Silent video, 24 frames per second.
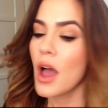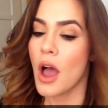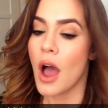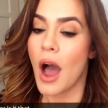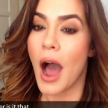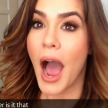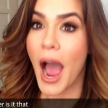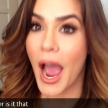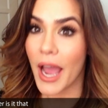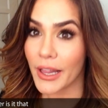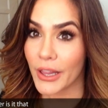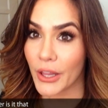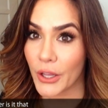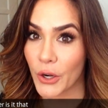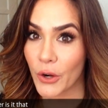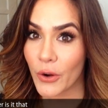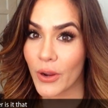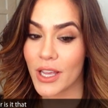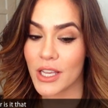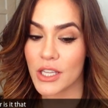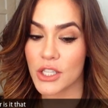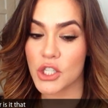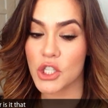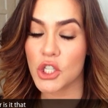Highlighter
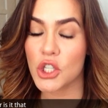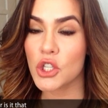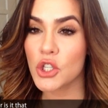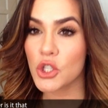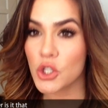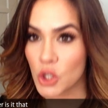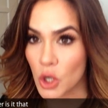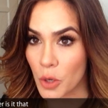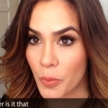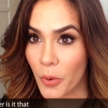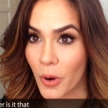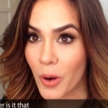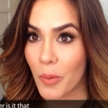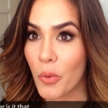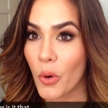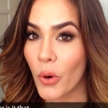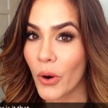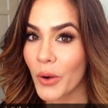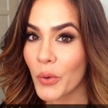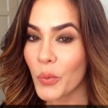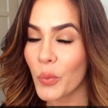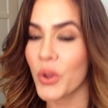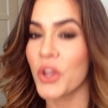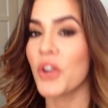is super
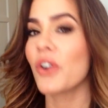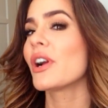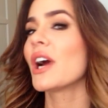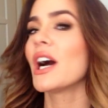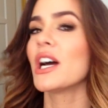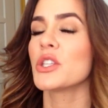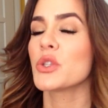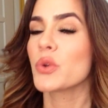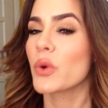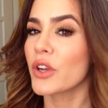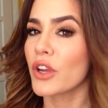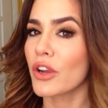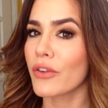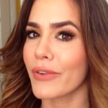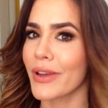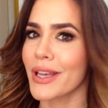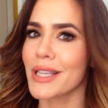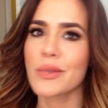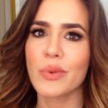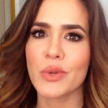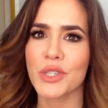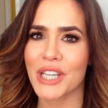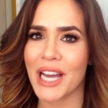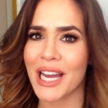important when you're contouring your
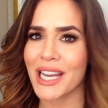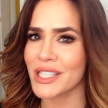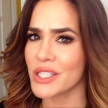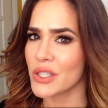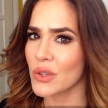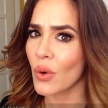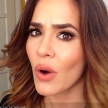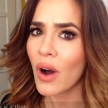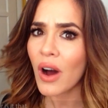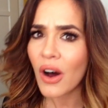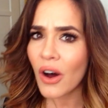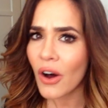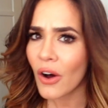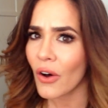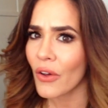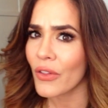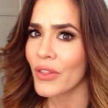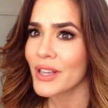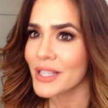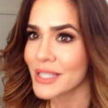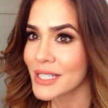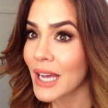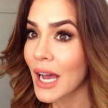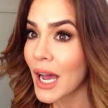face, which I do all
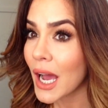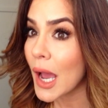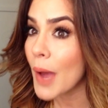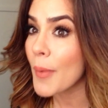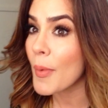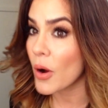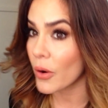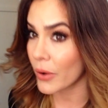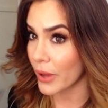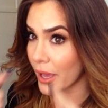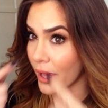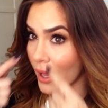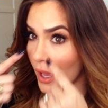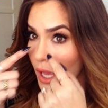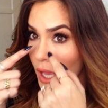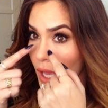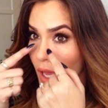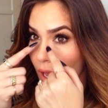the time, okay?